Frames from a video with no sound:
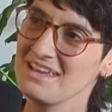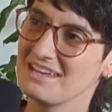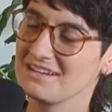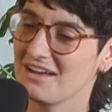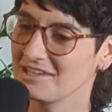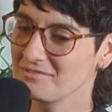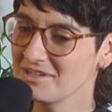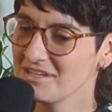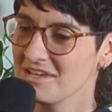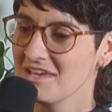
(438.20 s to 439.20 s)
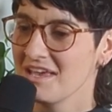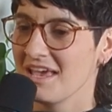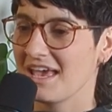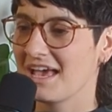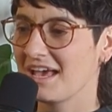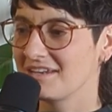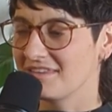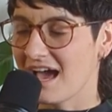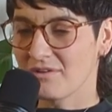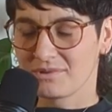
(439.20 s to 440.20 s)
in Hollywood.
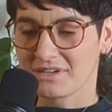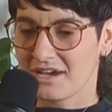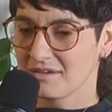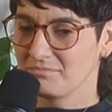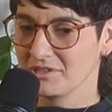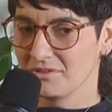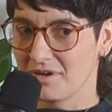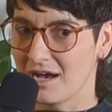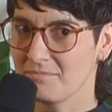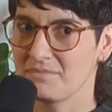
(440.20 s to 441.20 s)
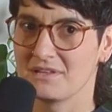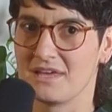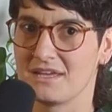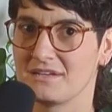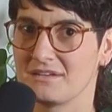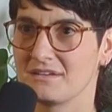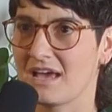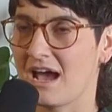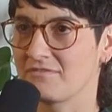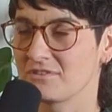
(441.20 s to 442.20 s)
And that one kind of blew up. And then
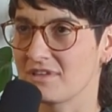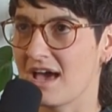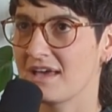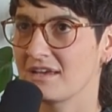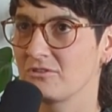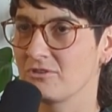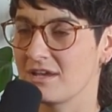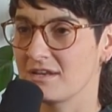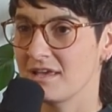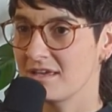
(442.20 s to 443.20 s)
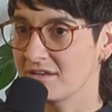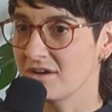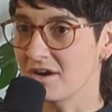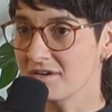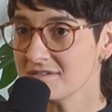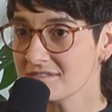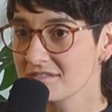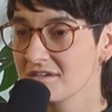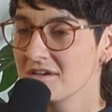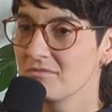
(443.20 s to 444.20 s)
after that, I created Hidden
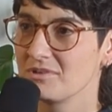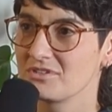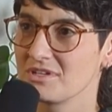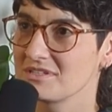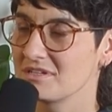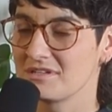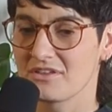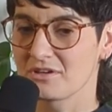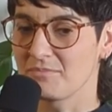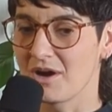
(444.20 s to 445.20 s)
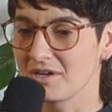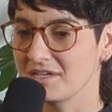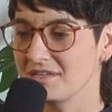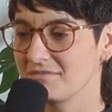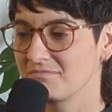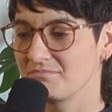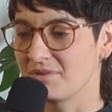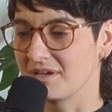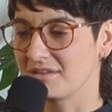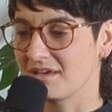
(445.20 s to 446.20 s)
Hearts, which is another party,
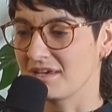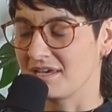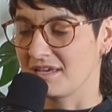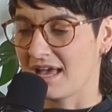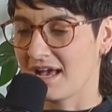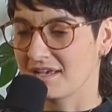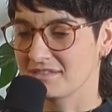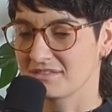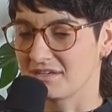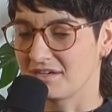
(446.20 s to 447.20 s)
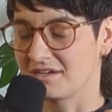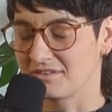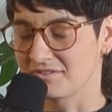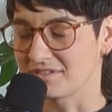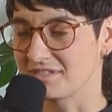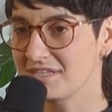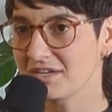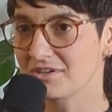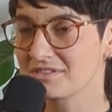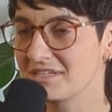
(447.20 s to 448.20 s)
but it has, there's a
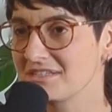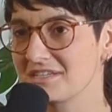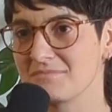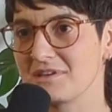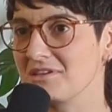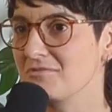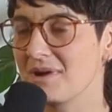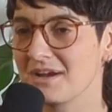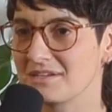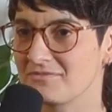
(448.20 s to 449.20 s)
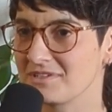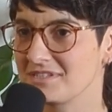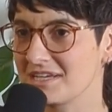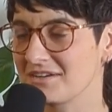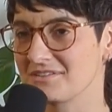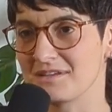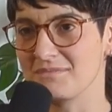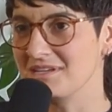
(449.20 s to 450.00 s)
sticker system that you wear, different stickers that